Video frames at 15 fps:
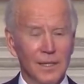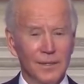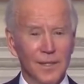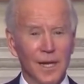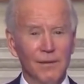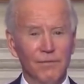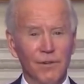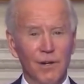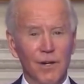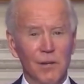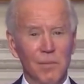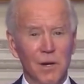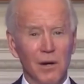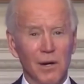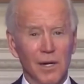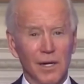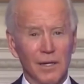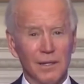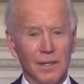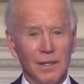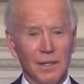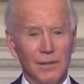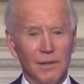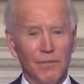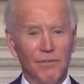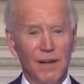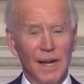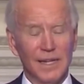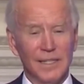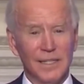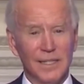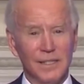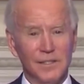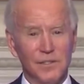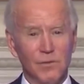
Not very American. The fact is,